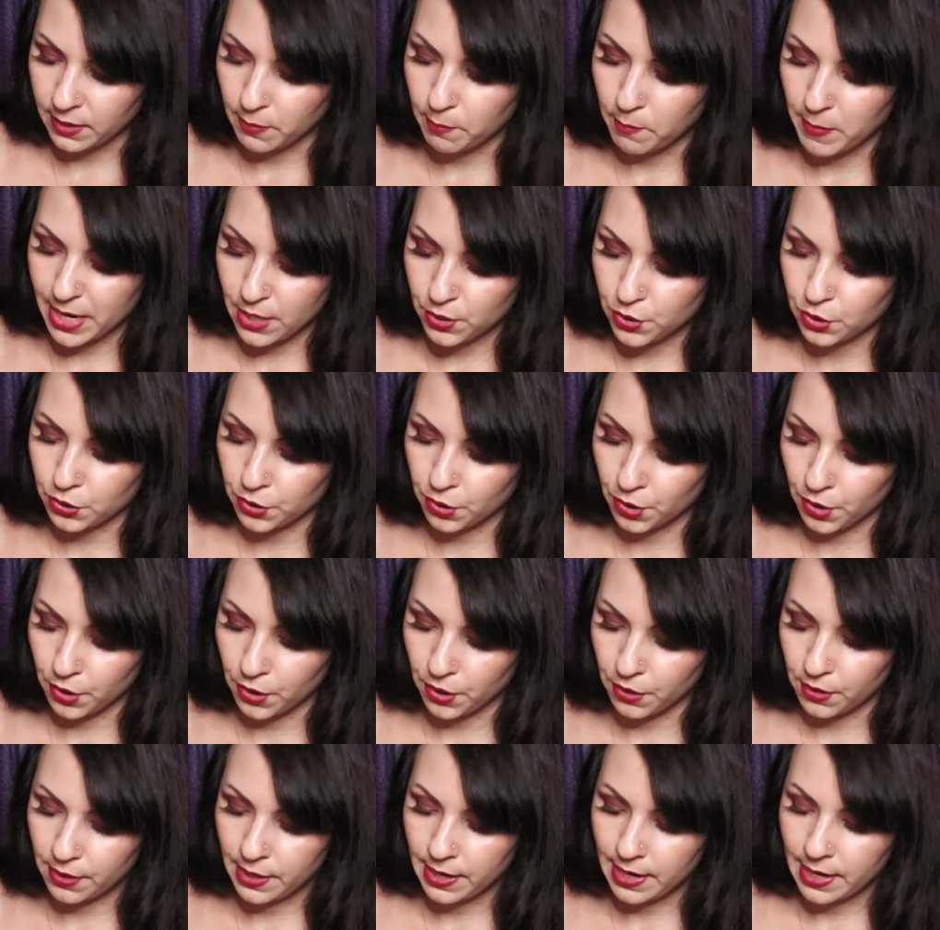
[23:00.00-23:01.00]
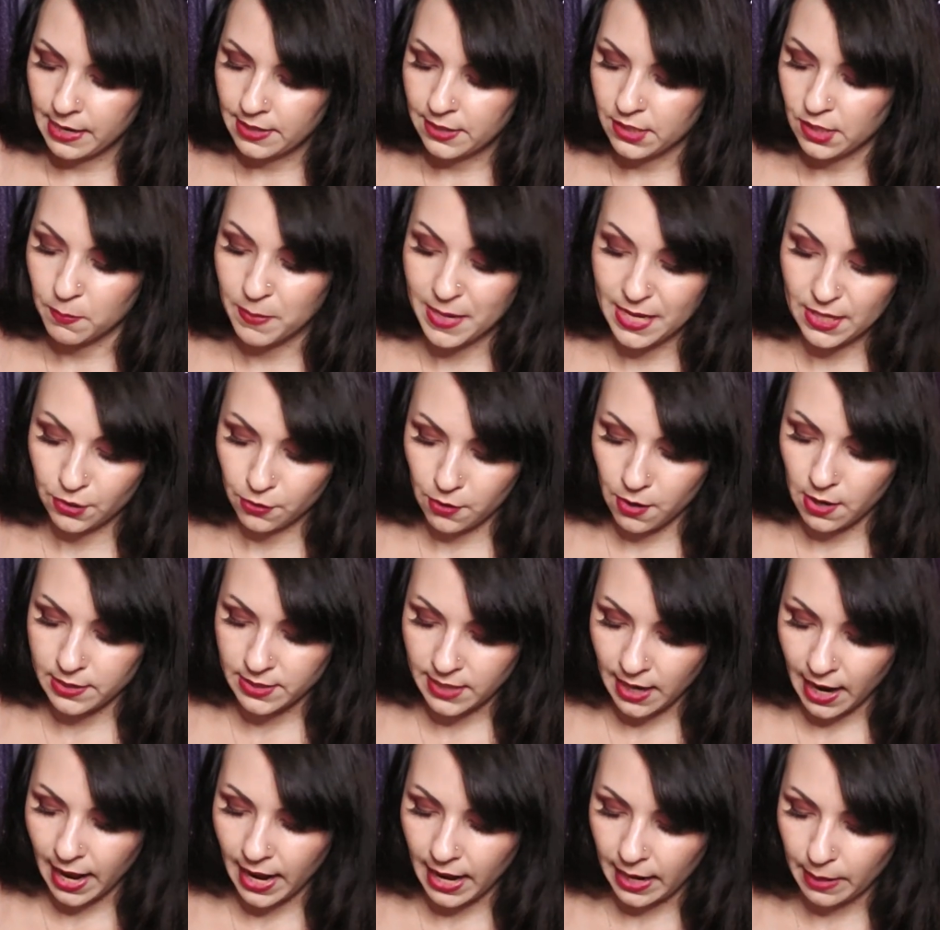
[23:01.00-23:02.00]
made sure to be there on
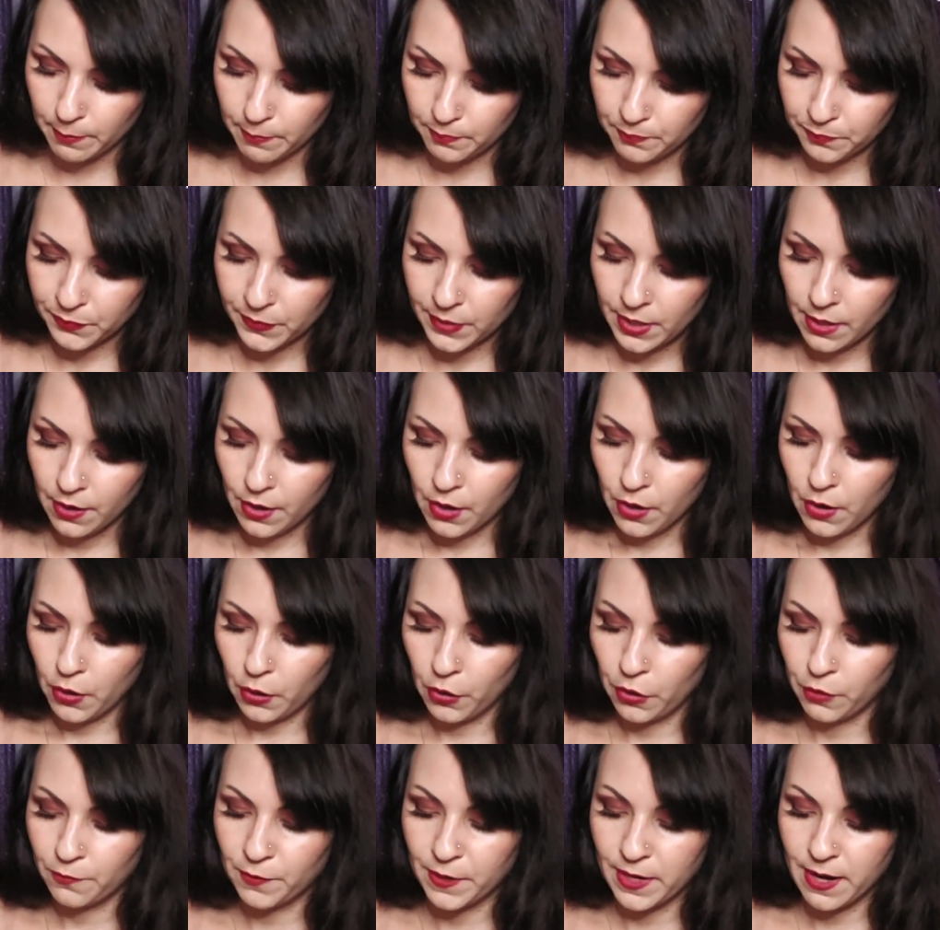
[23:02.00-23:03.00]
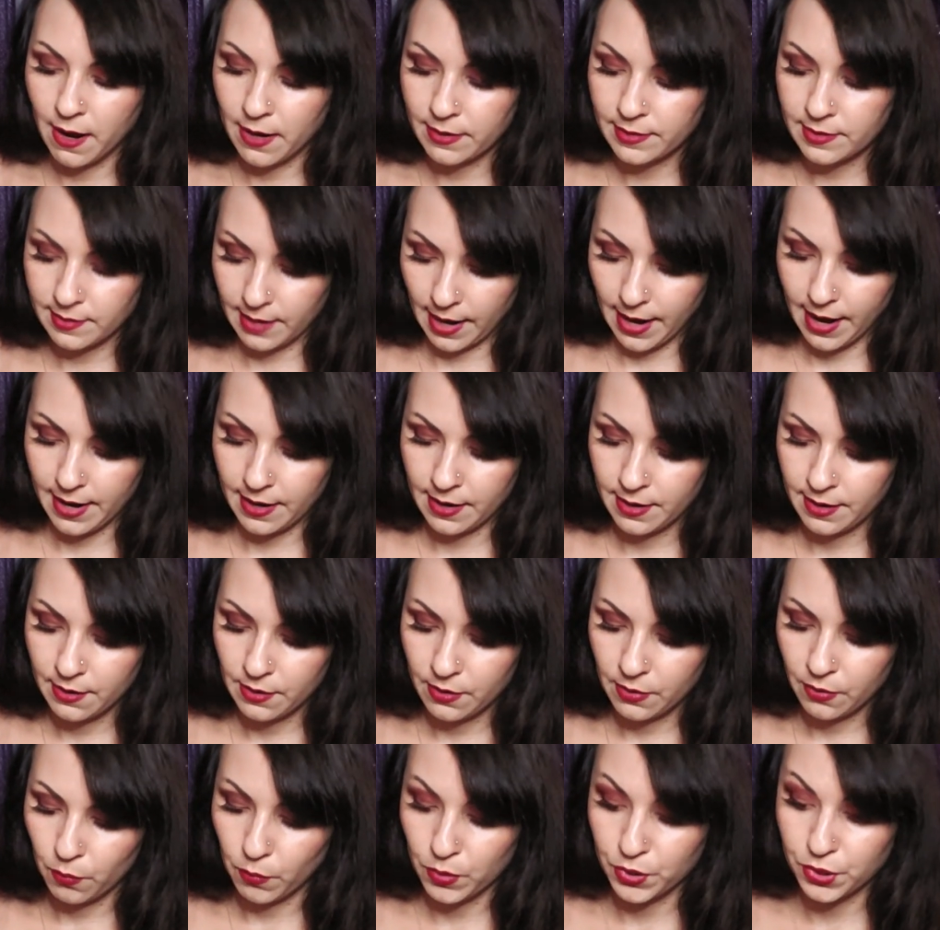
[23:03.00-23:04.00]
time, her fiancé
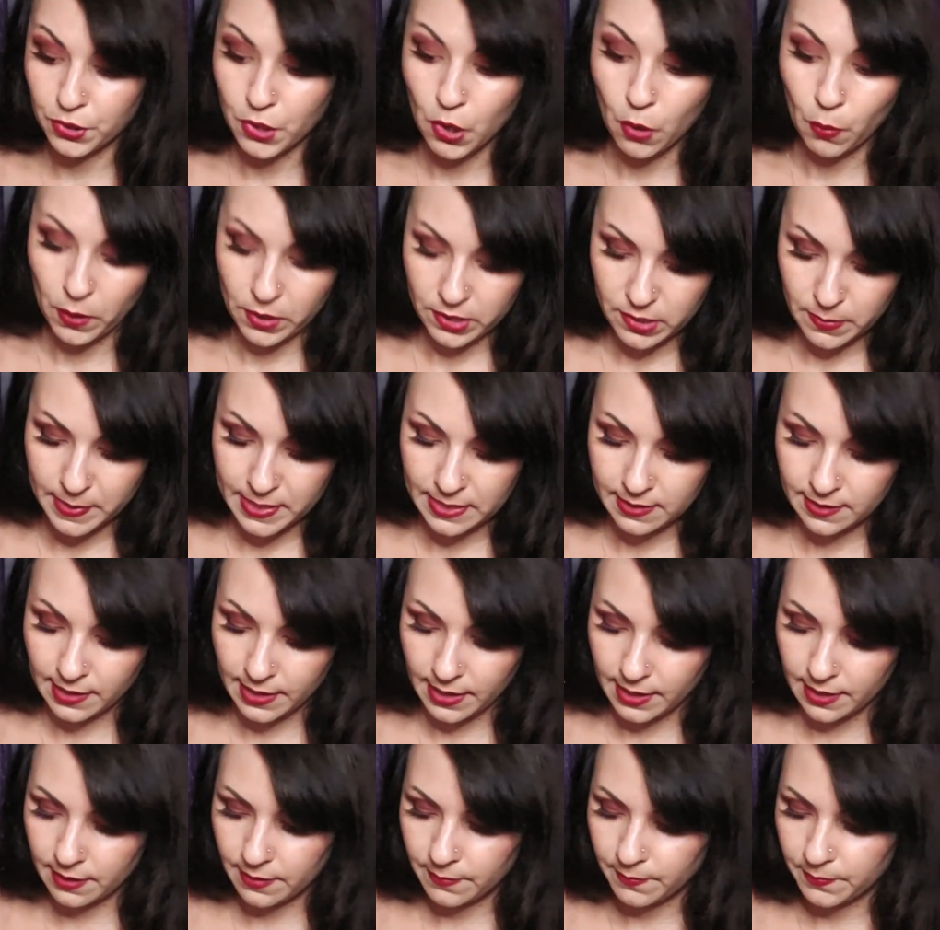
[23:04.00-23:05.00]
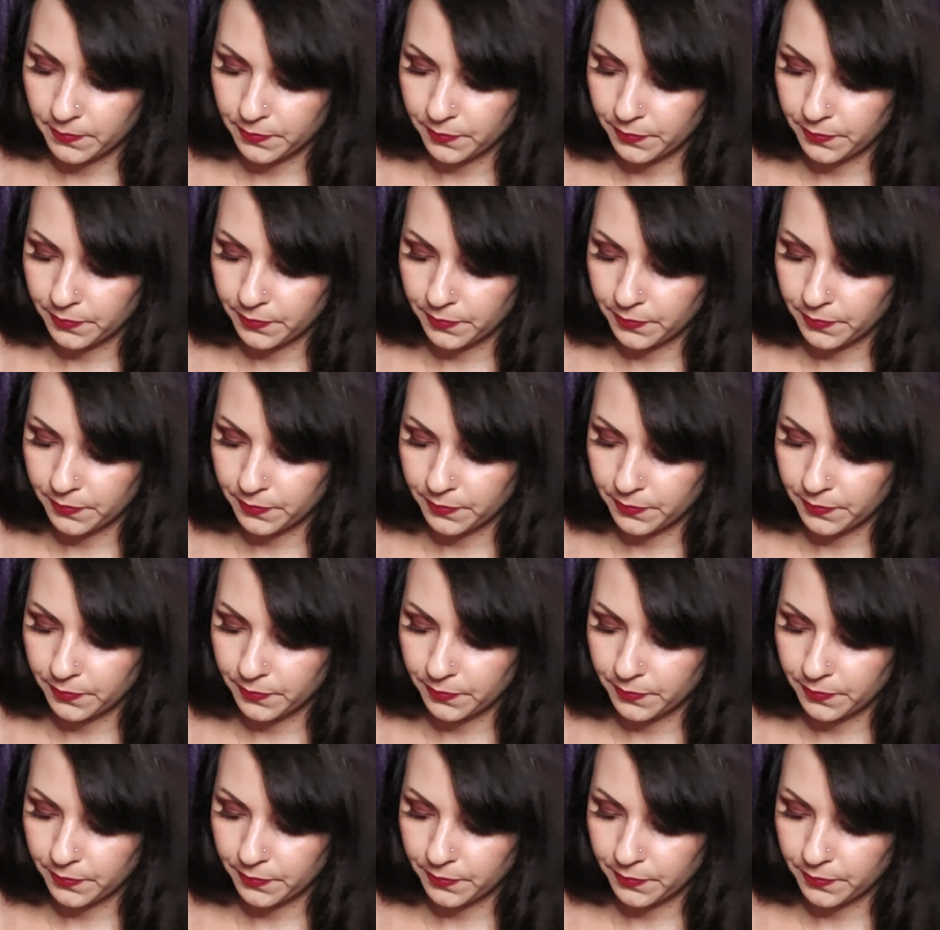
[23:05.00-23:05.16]
was nowhere to be seen.